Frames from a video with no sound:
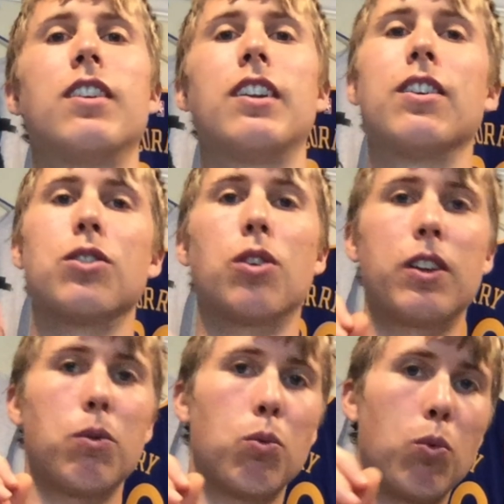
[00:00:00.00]
There's only
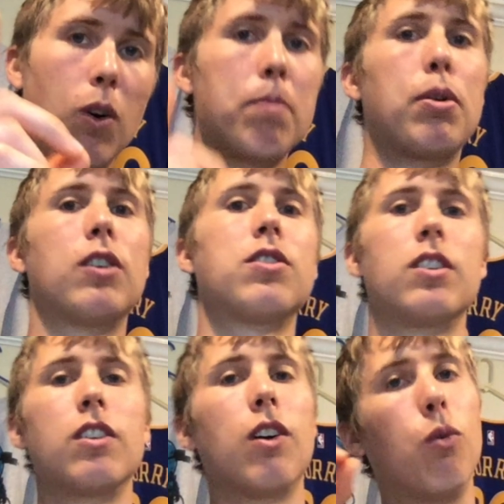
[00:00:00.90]
one
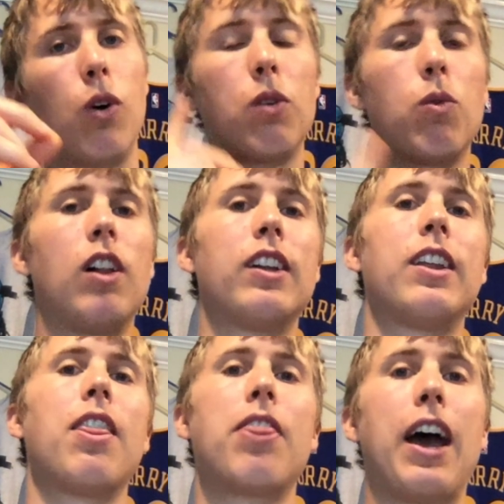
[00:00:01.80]
person, one wallet
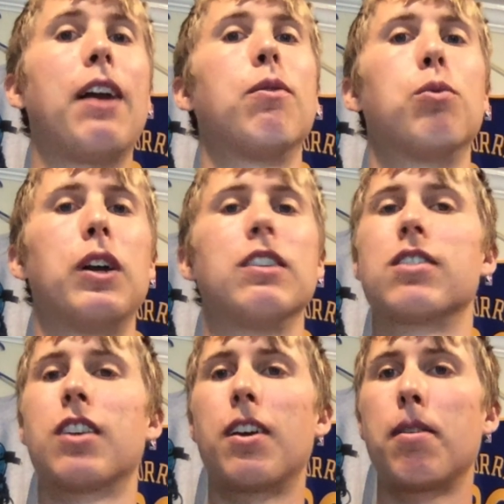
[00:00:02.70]
that wins,
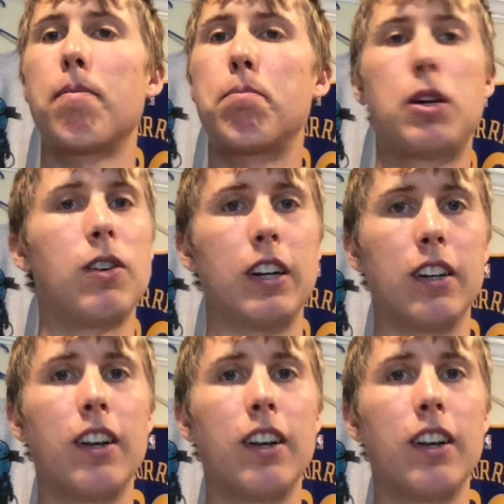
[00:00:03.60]
period.